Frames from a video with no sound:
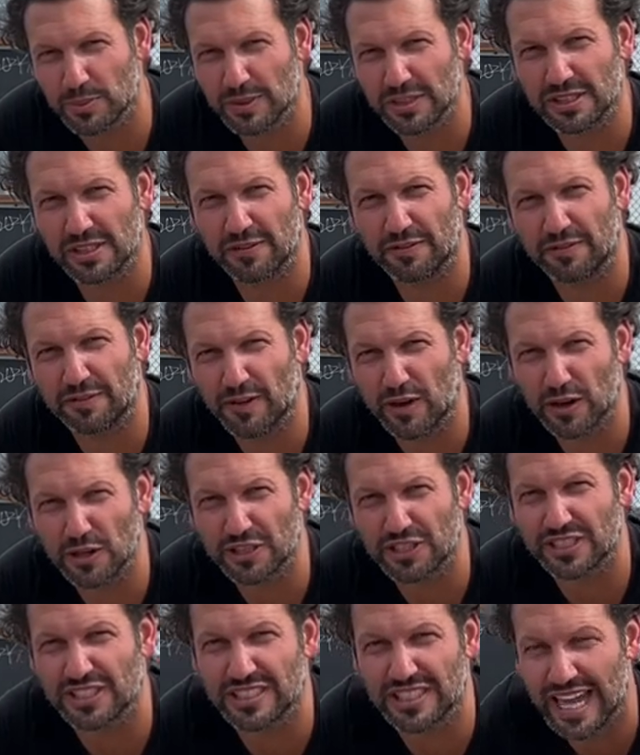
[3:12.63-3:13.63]
one of the
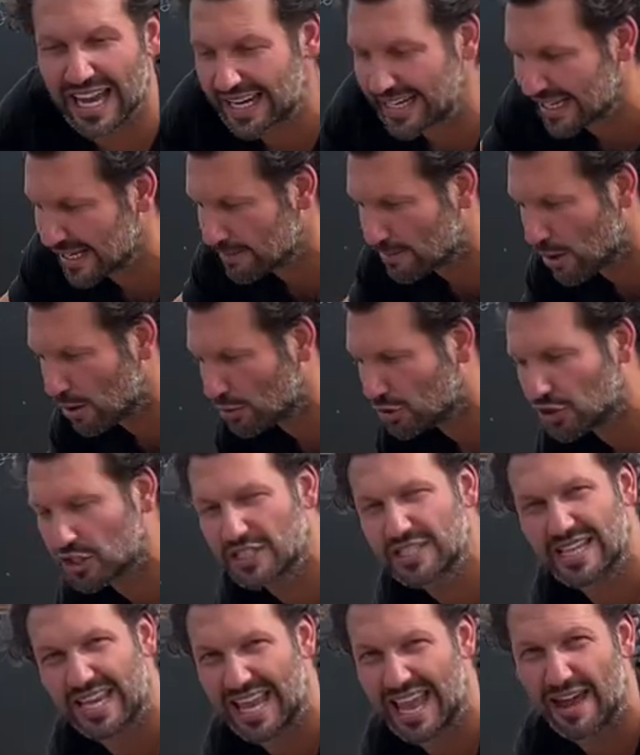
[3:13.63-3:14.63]
first sliding
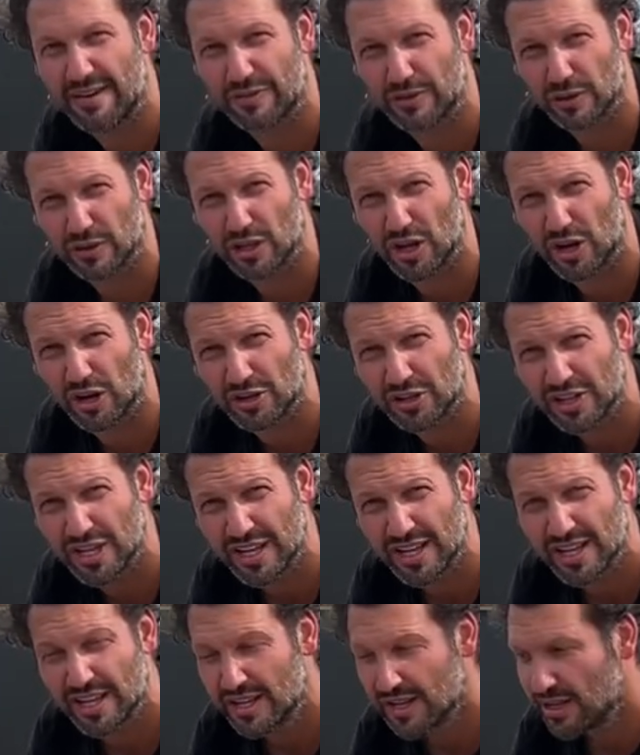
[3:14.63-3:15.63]
motions I ever learned.
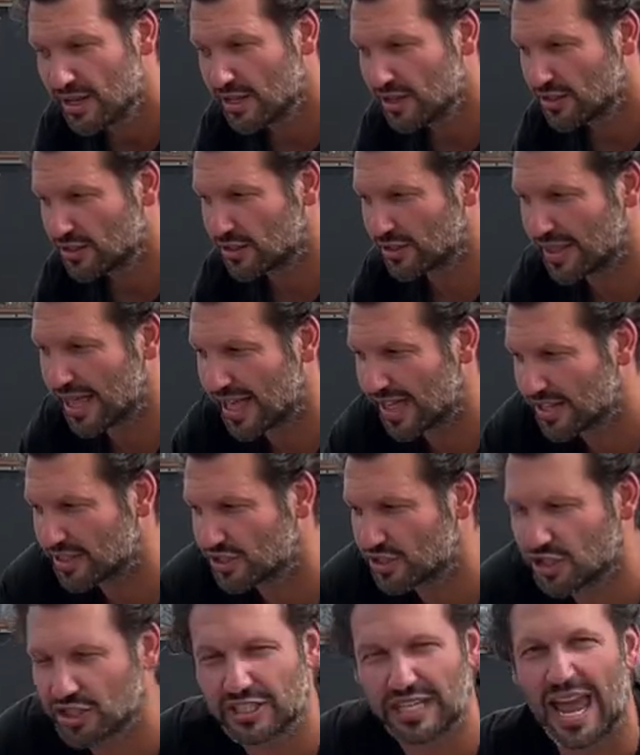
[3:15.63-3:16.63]
So that
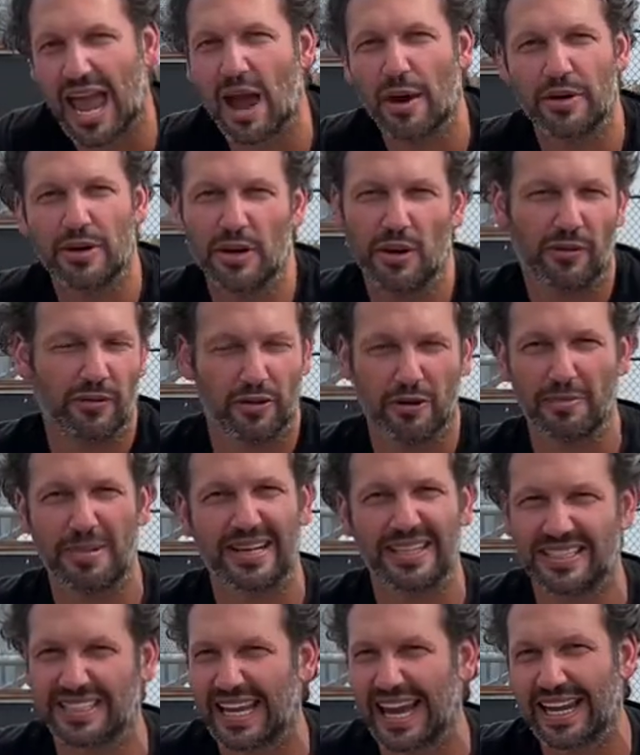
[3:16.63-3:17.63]
has just carried over in my
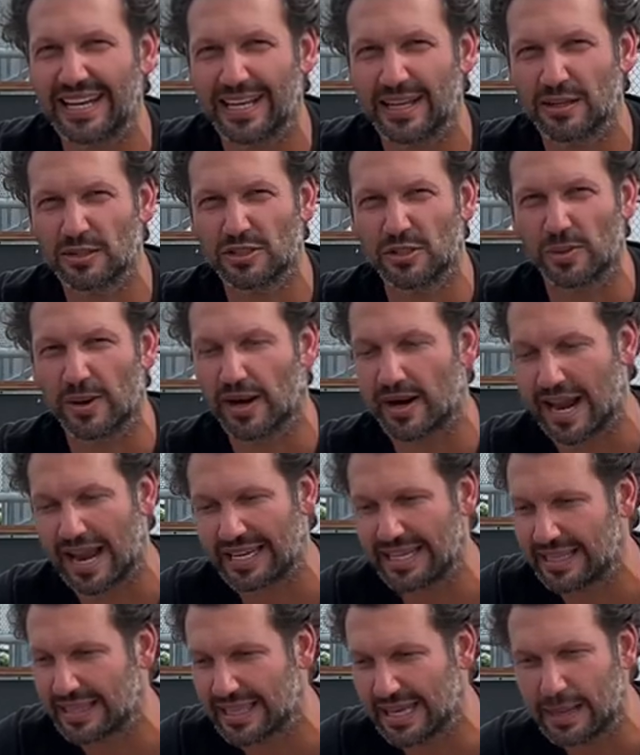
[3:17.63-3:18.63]
skating to where
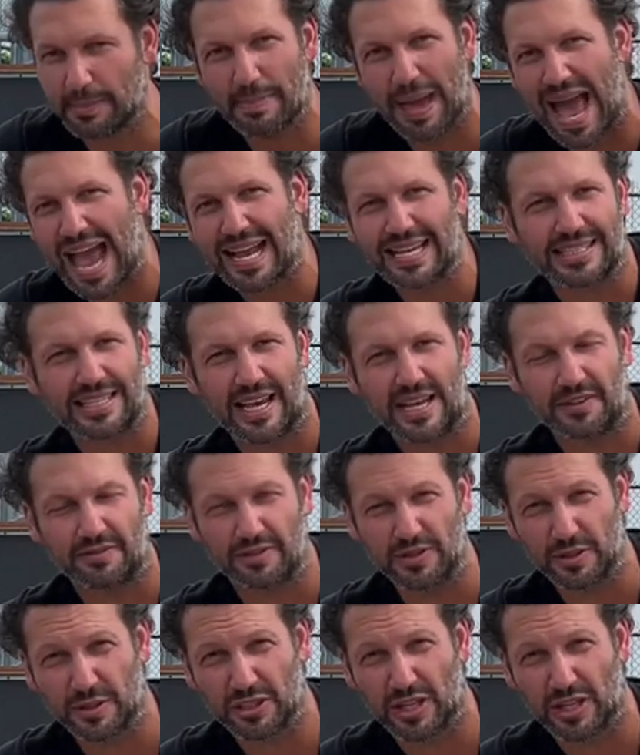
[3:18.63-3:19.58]
anything backside feels